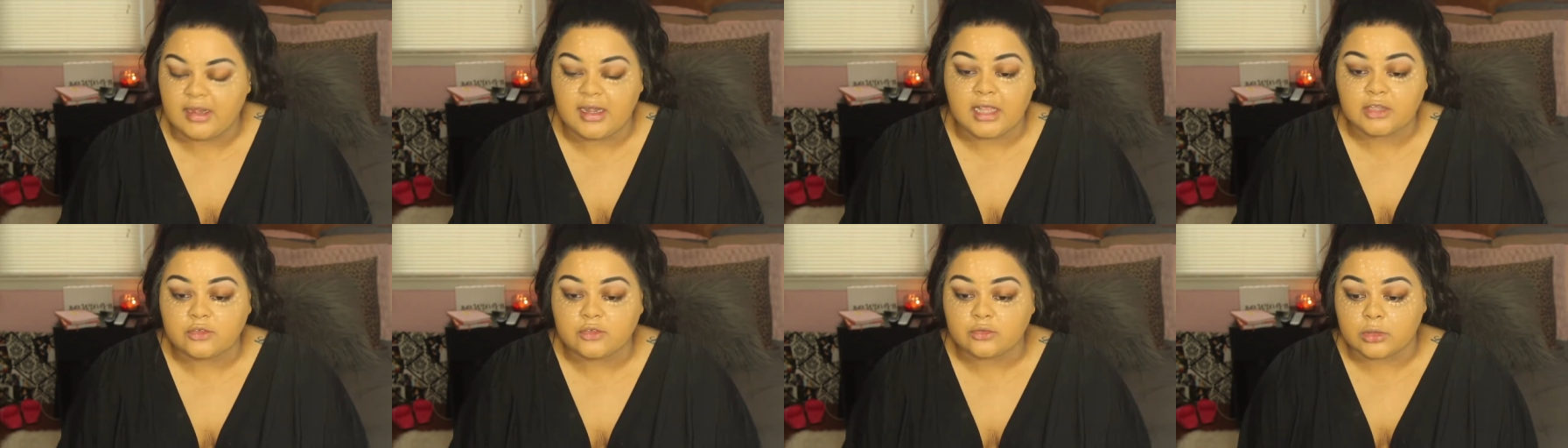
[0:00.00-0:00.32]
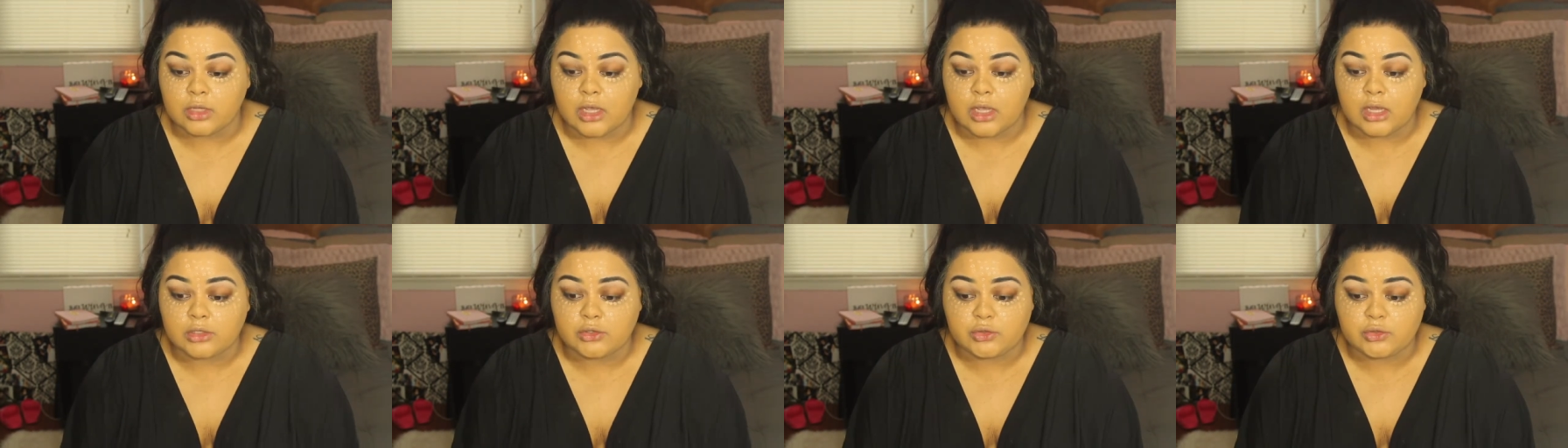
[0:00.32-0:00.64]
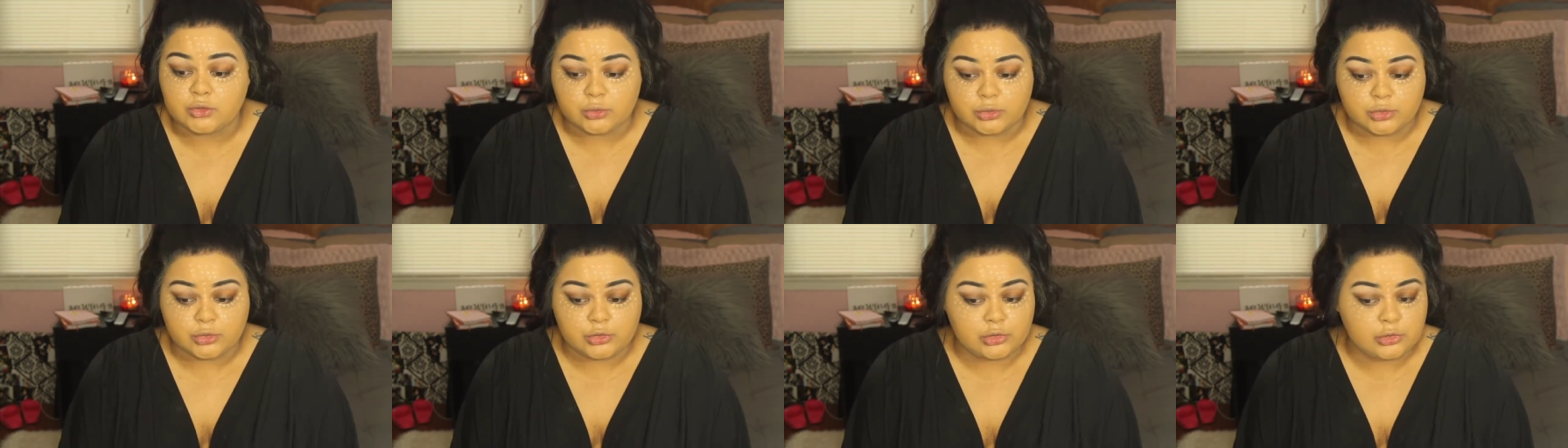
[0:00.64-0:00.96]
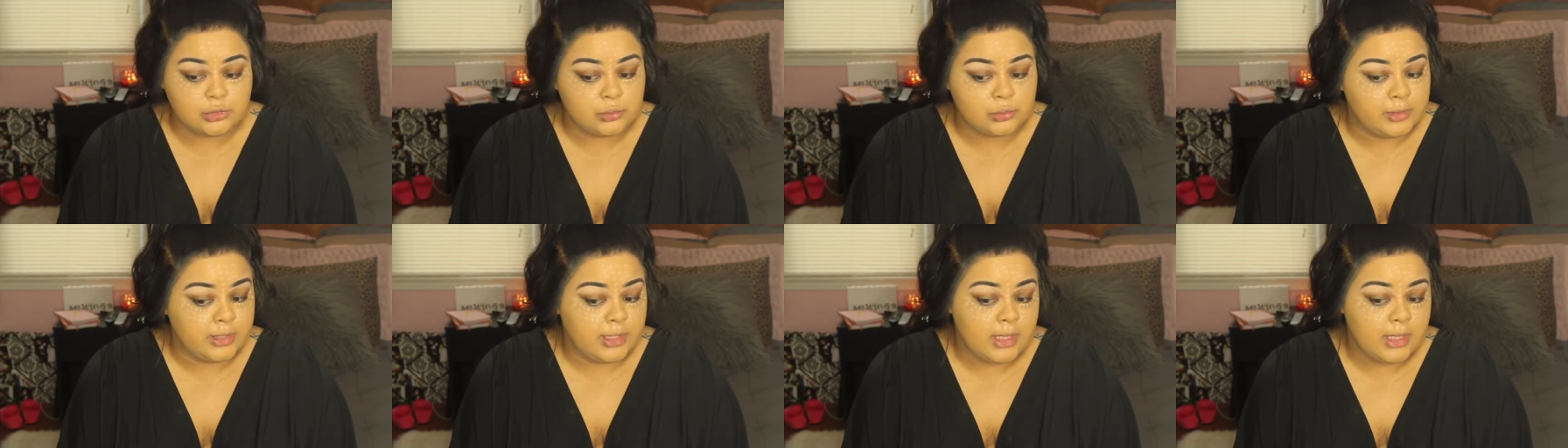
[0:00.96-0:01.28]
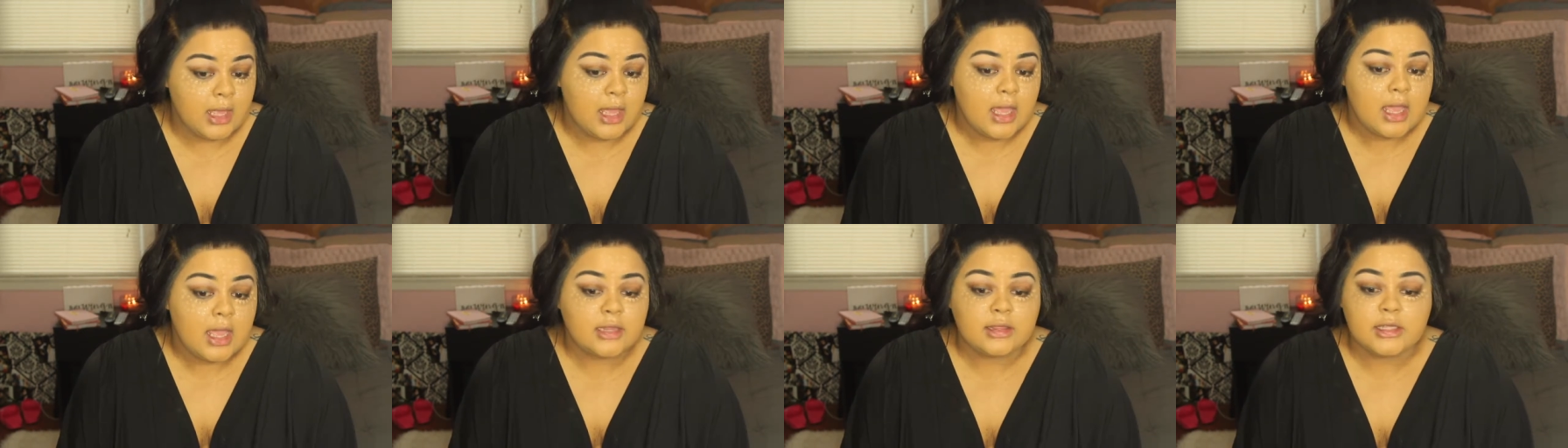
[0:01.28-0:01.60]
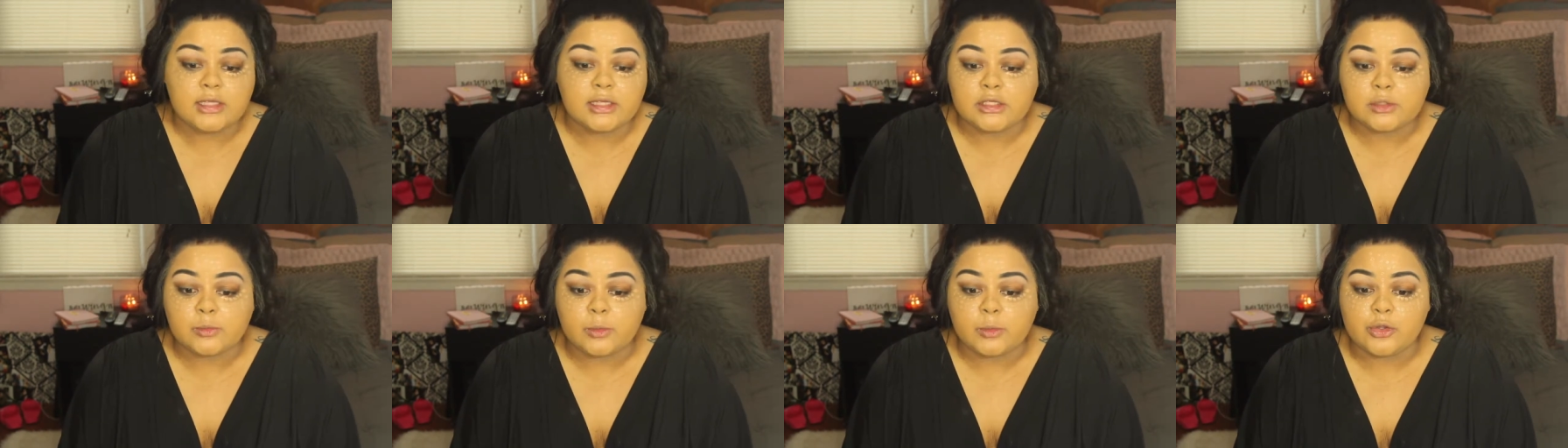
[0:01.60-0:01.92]
a natural contour to it.
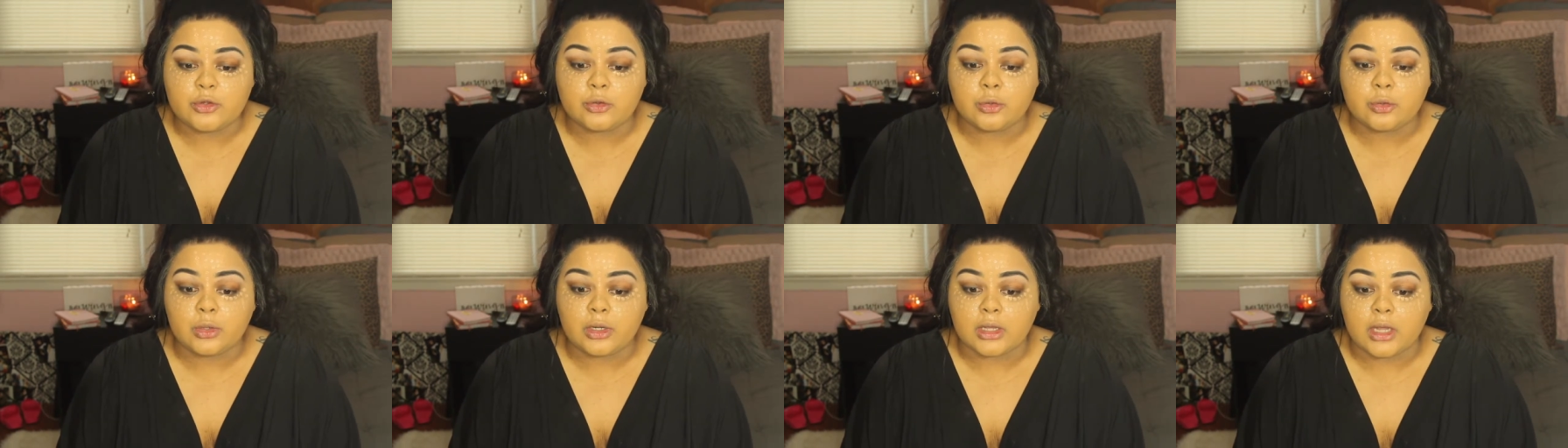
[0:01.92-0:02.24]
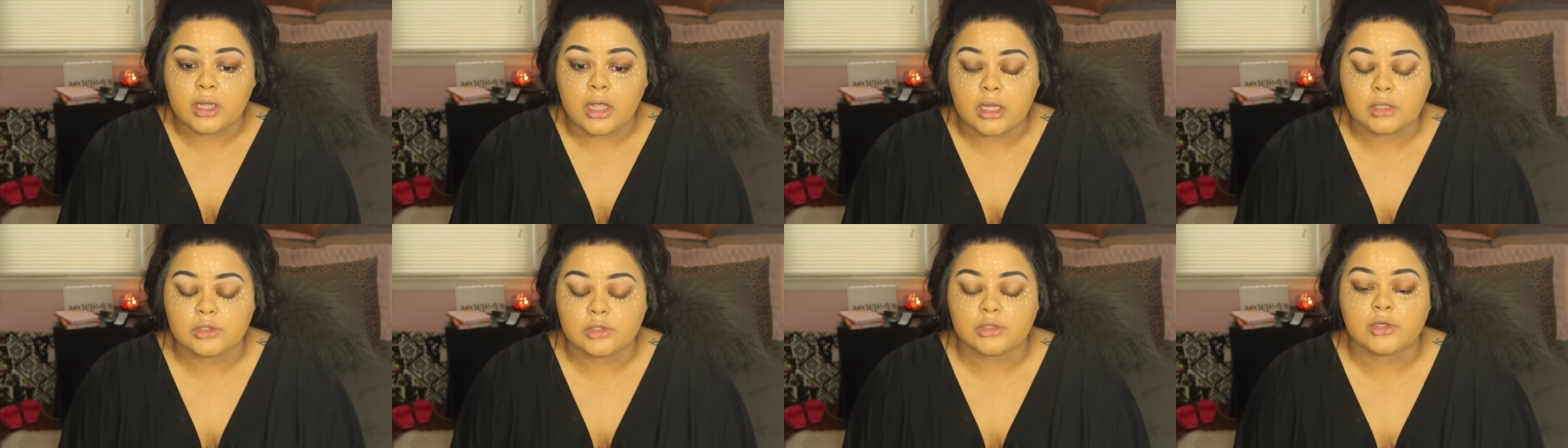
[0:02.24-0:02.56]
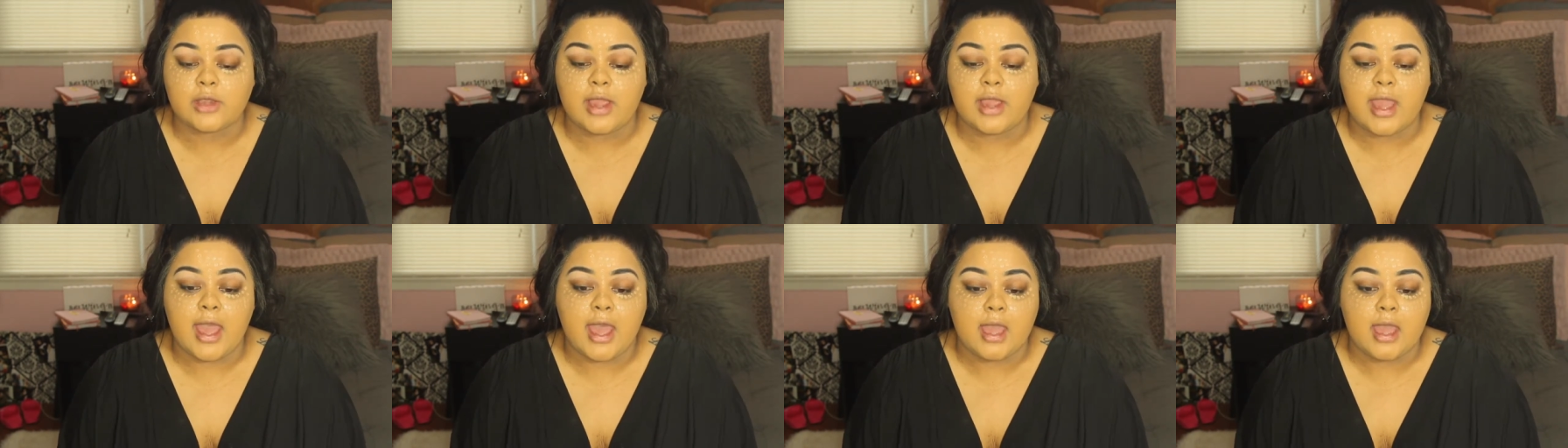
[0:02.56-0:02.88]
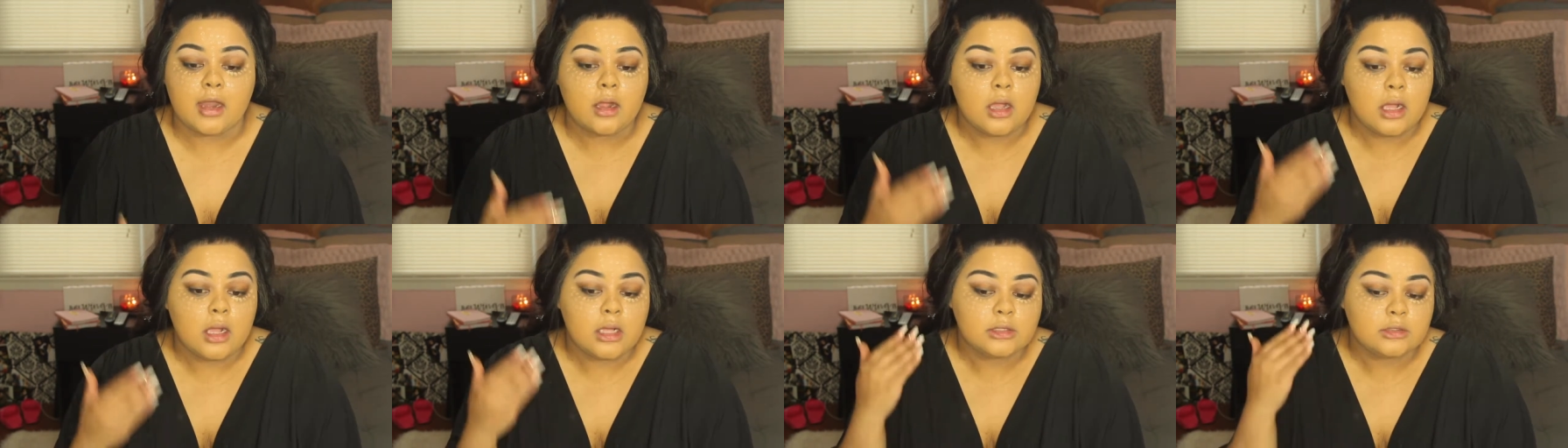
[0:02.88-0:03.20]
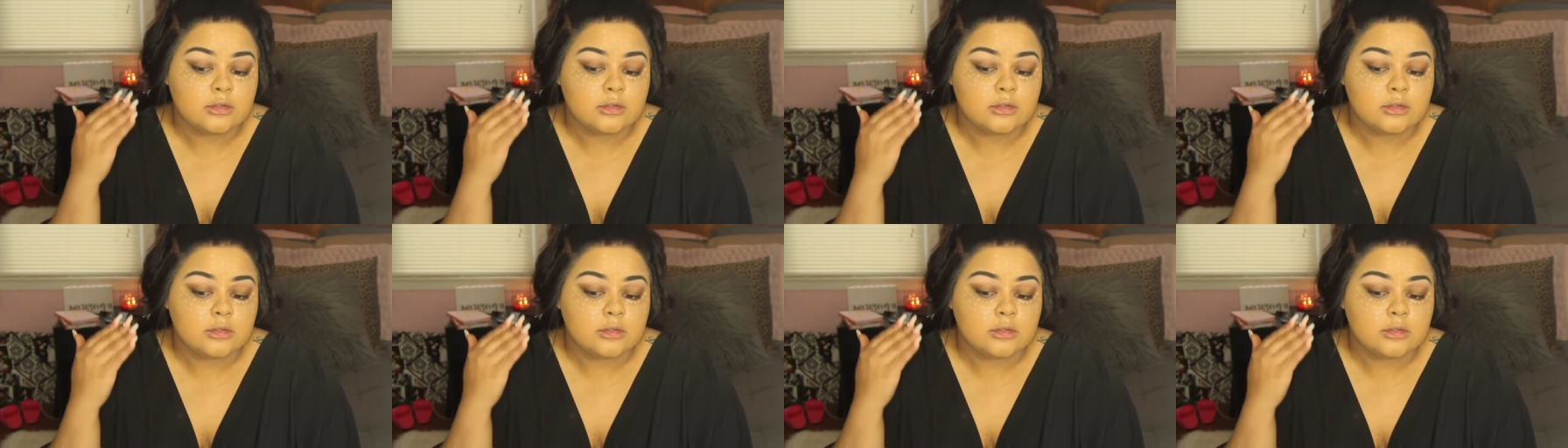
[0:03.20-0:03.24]
This is where you're going to contour at.